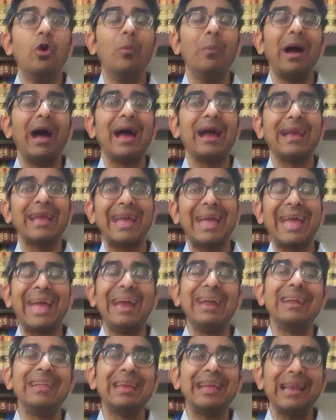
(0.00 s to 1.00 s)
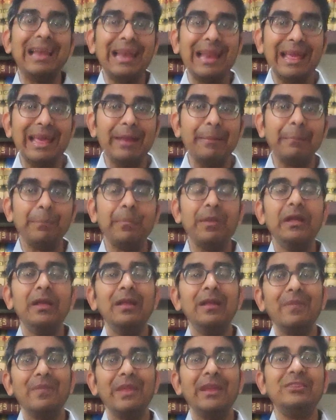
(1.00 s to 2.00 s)
go back and claim
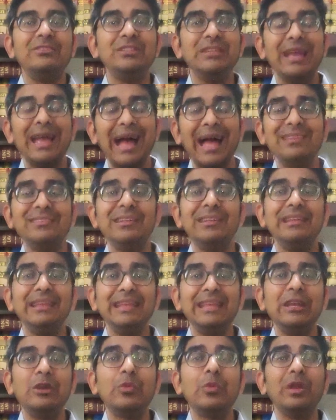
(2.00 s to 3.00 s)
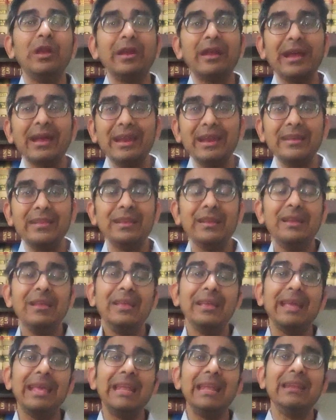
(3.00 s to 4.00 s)
that she has an equal right
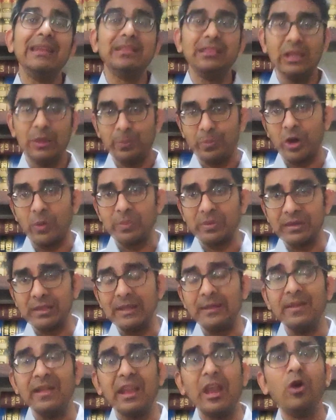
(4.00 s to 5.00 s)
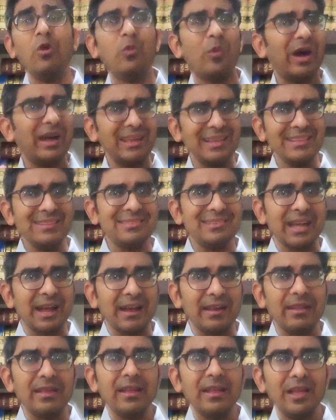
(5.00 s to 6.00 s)
in the property. Now, why is
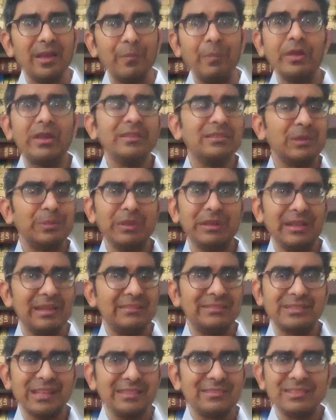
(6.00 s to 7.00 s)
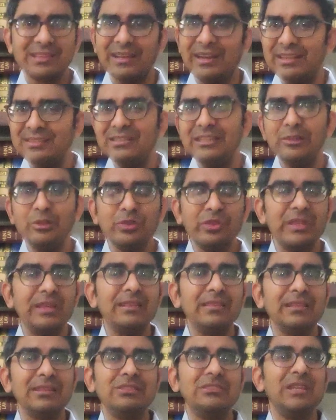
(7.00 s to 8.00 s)
that? Because, I mean, it's crazy to
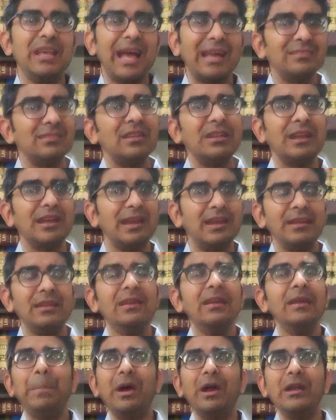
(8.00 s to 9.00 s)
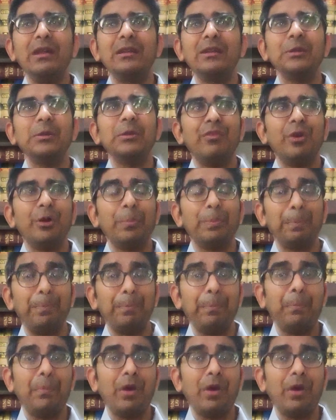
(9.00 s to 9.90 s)
think that she has a right, but for